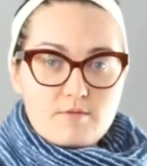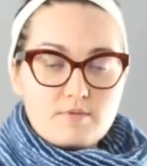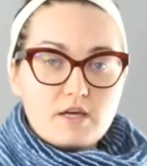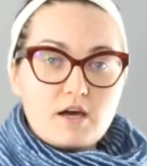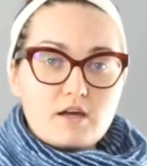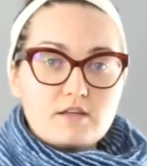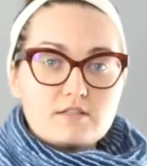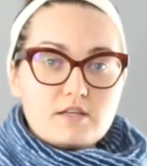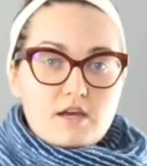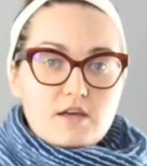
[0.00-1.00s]

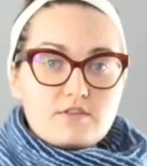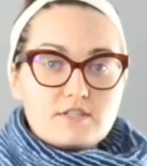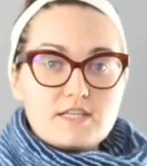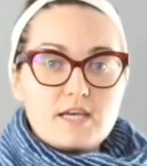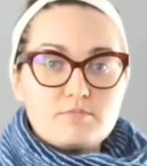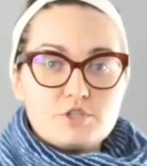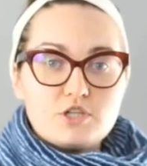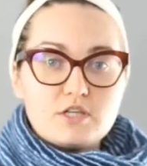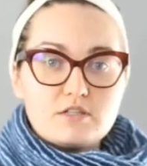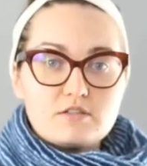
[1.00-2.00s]
because the same
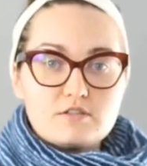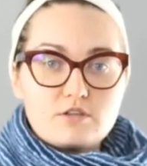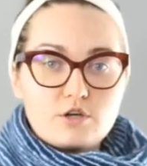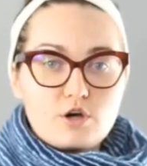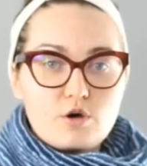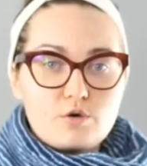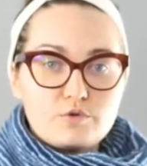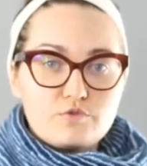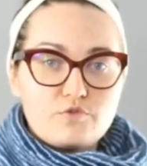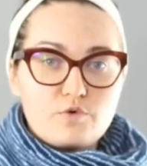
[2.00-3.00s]
genes
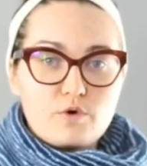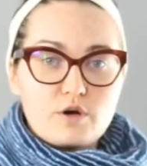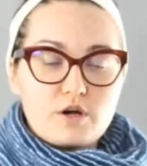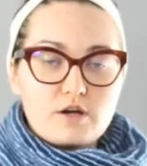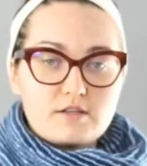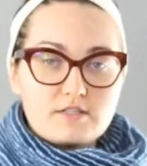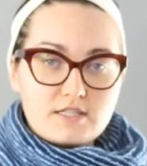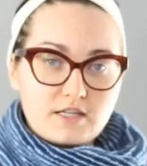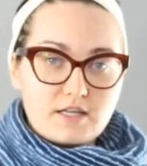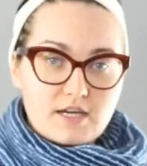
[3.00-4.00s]
code for
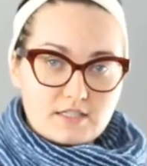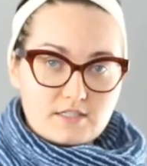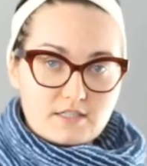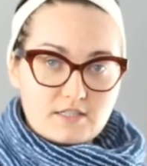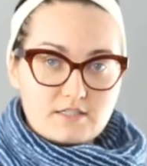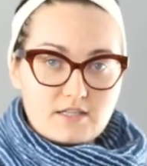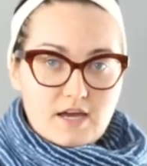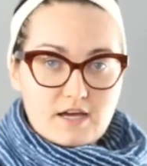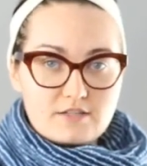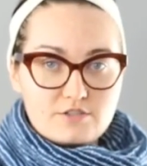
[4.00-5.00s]
celiac disease
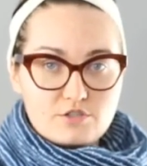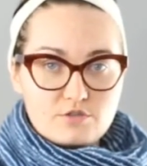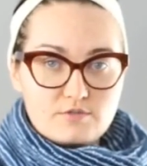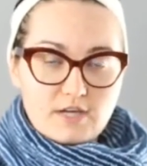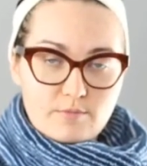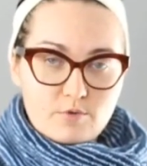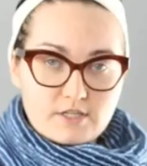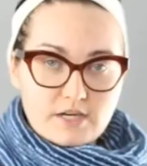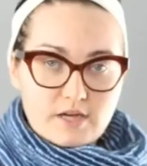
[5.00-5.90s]
as do type 1